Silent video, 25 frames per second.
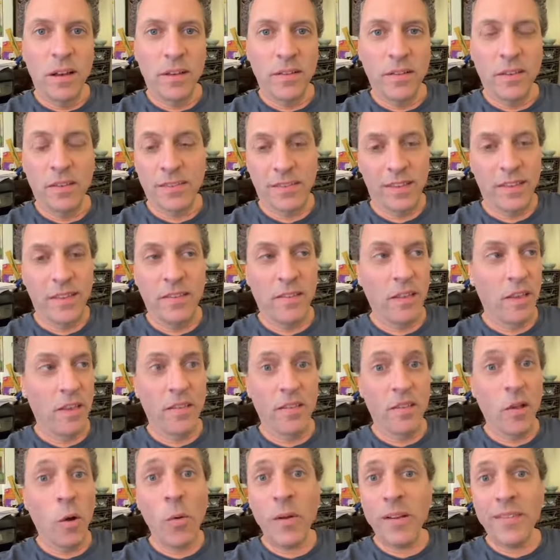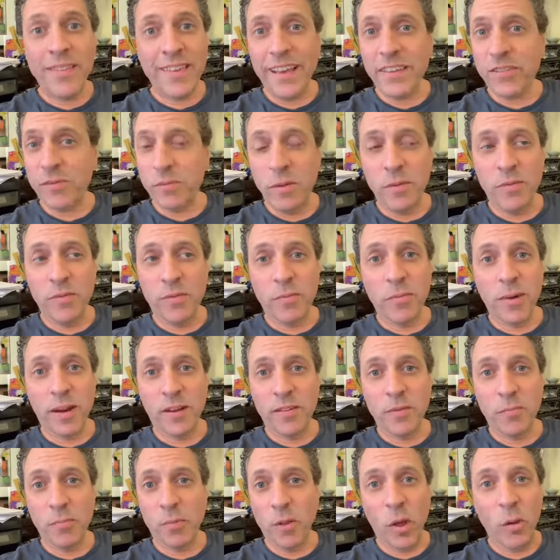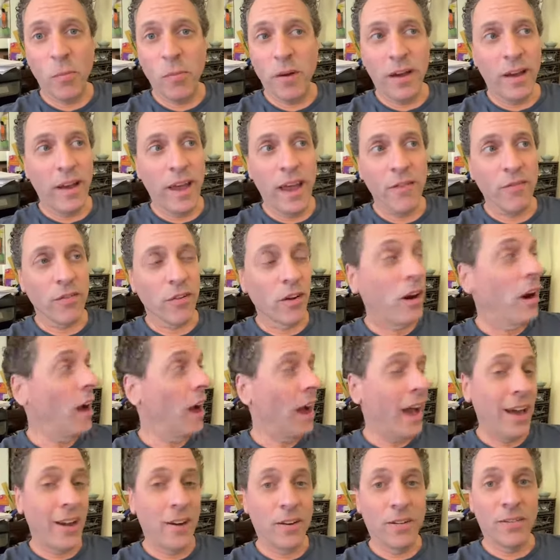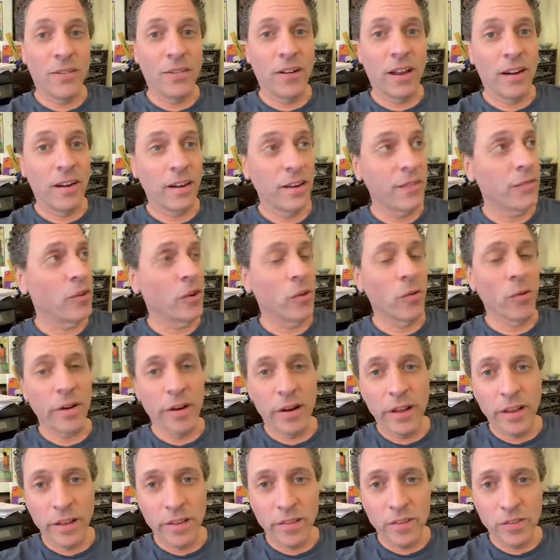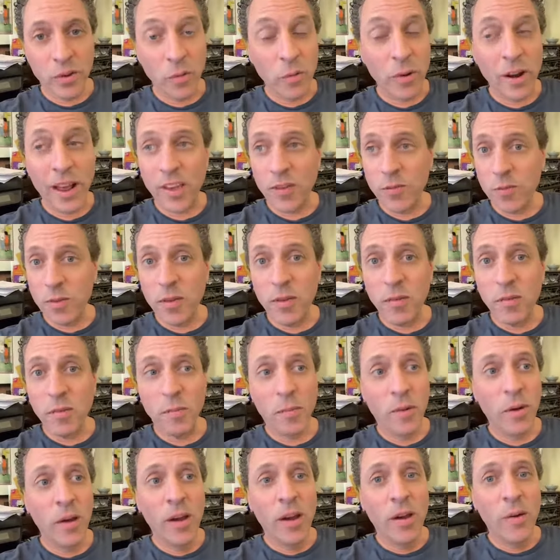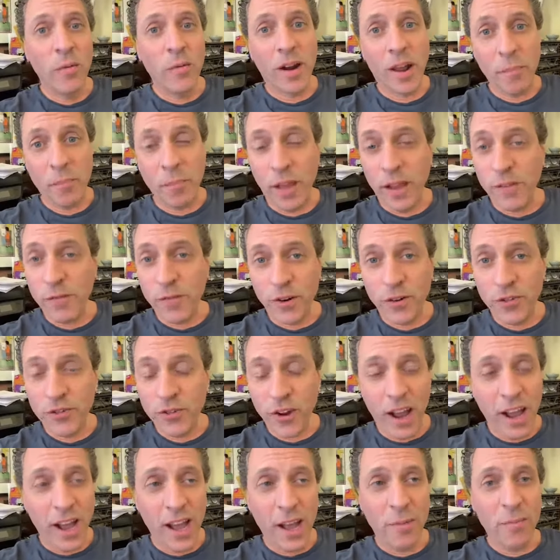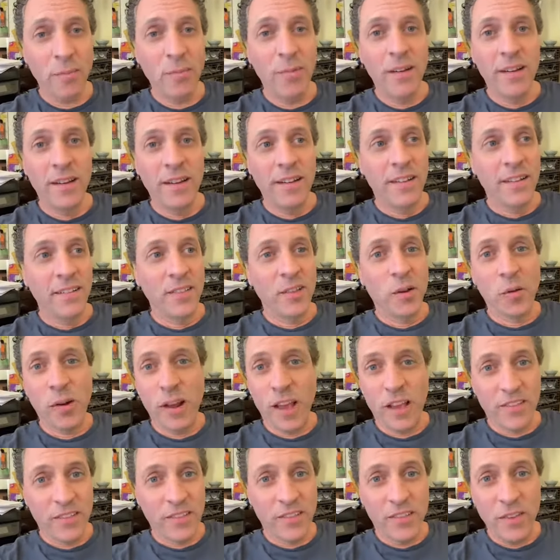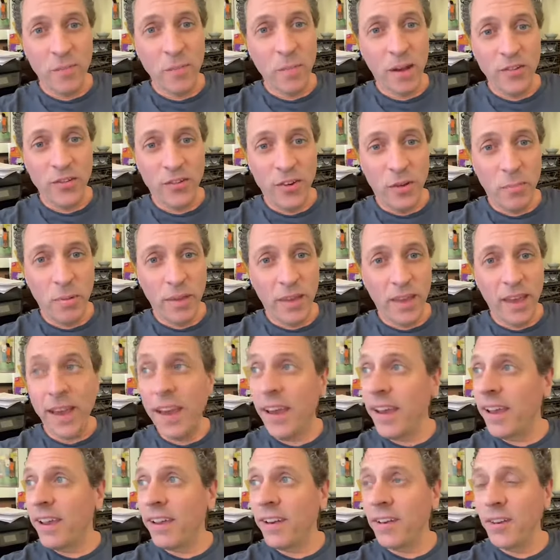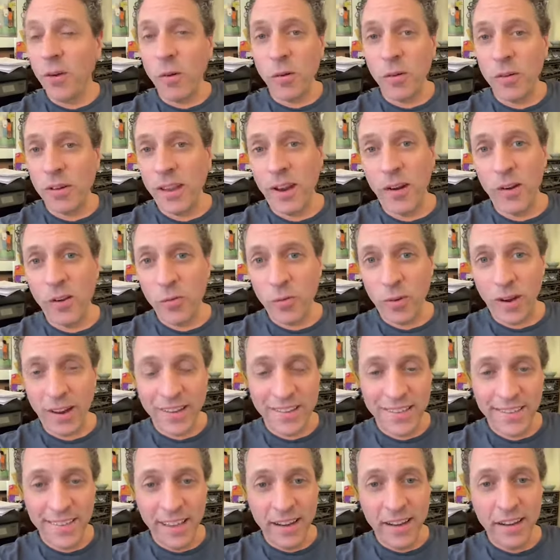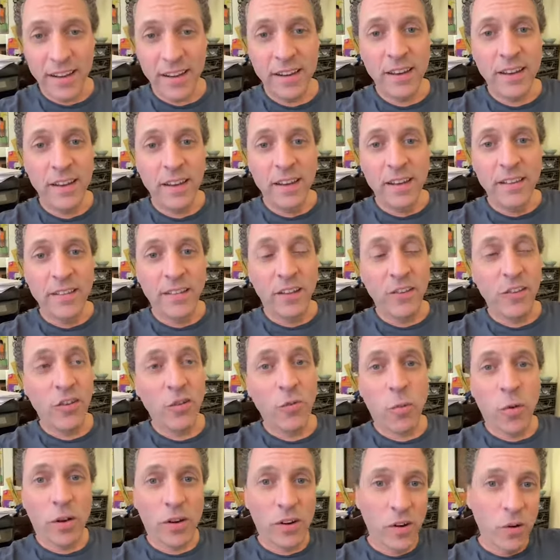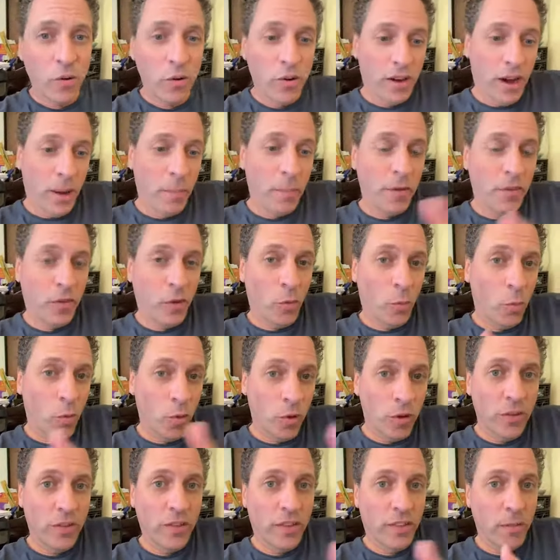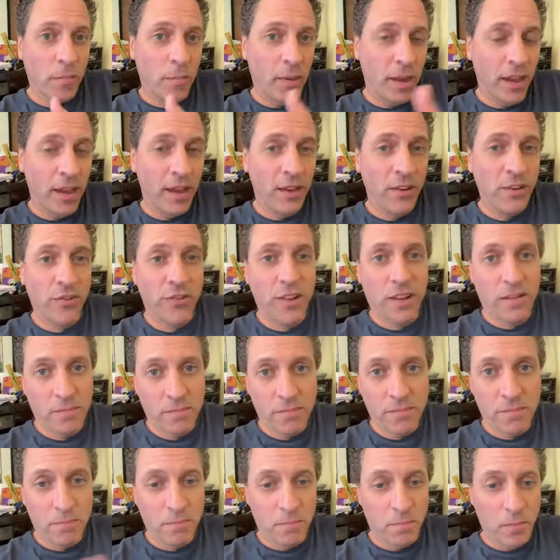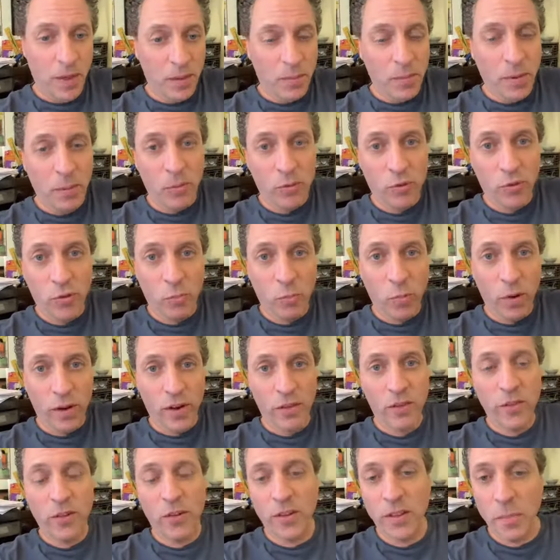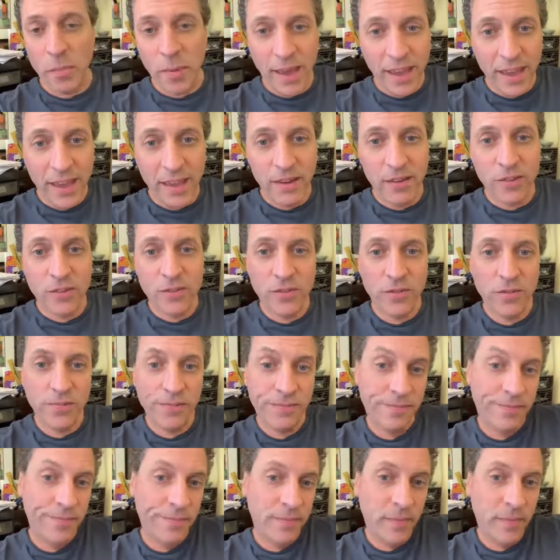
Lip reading: It doesn't. No one's asking me for my diploma ever. I don't even know where it is. No one asks me when I apply for a job. No one asks to see my GPA. No one cares what I studied. They just want to know, can I put the words on the page that make people want to turn the page?